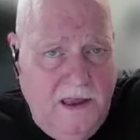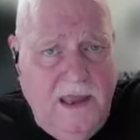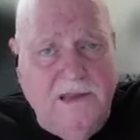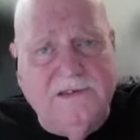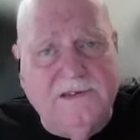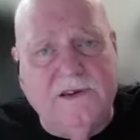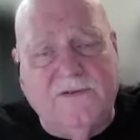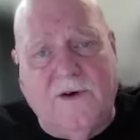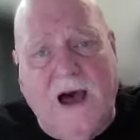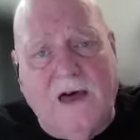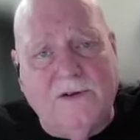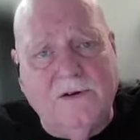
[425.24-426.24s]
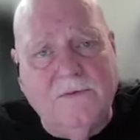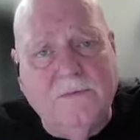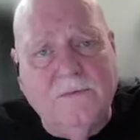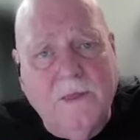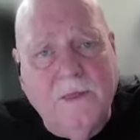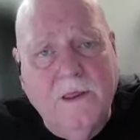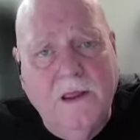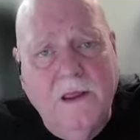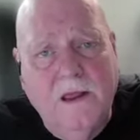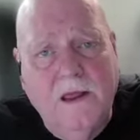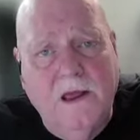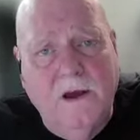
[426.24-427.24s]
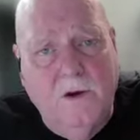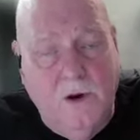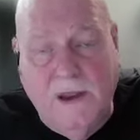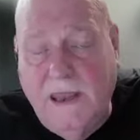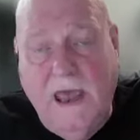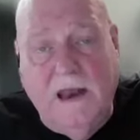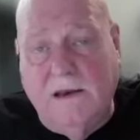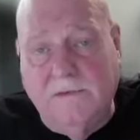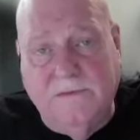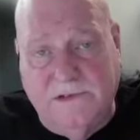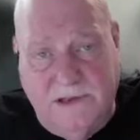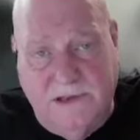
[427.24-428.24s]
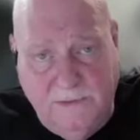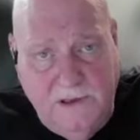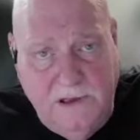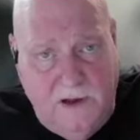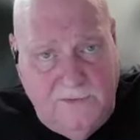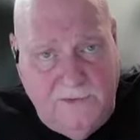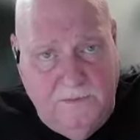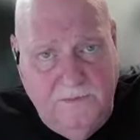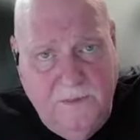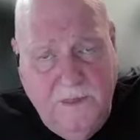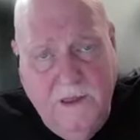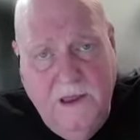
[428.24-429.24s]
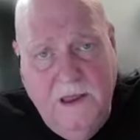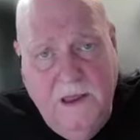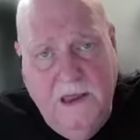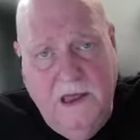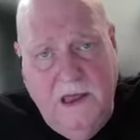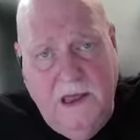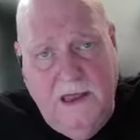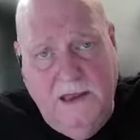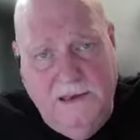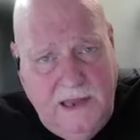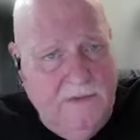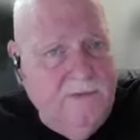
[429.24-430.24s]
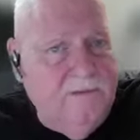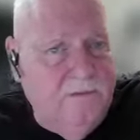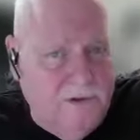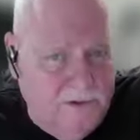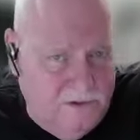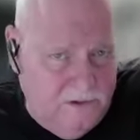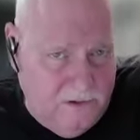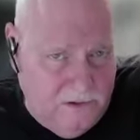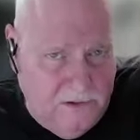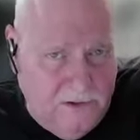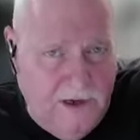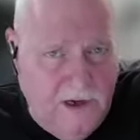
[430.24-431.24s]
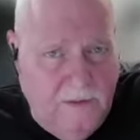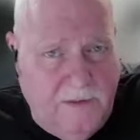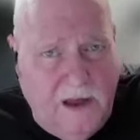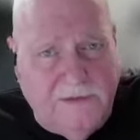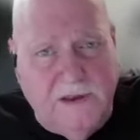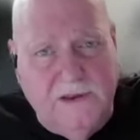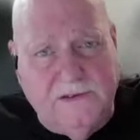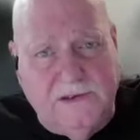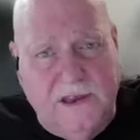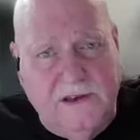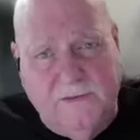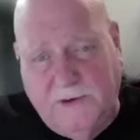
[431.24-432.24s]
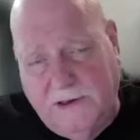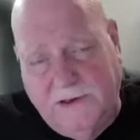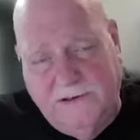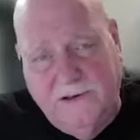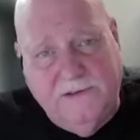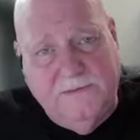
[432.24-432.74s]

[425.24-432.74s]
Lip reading: against his father, who again deeply loved him. And David was learning about these things, but